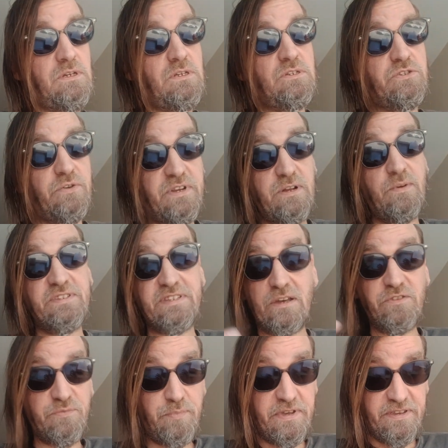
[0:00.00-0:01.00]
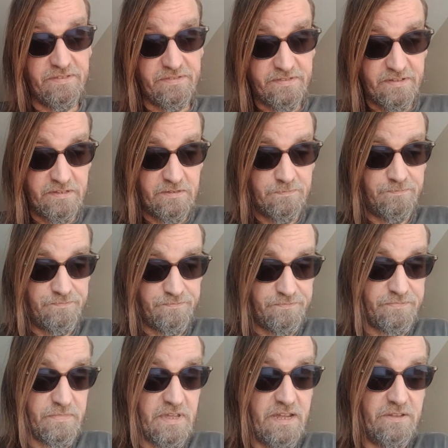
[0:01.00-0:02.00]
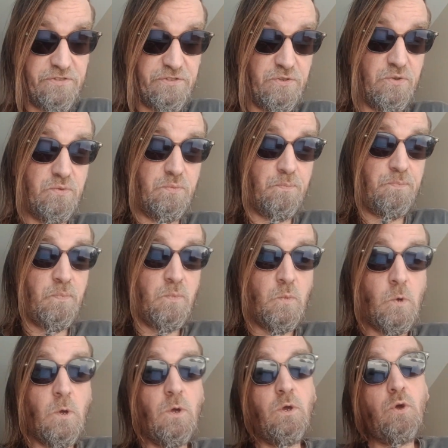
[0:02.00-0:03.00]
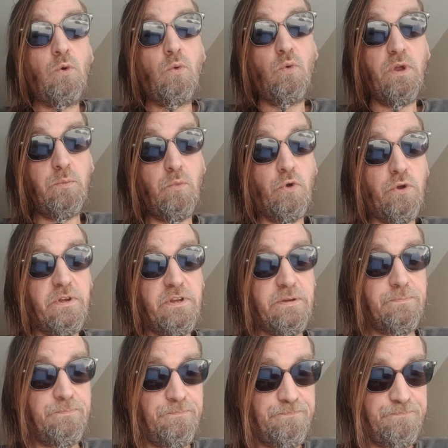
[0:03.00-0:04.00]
So anyways, I was pissed. And so one morning,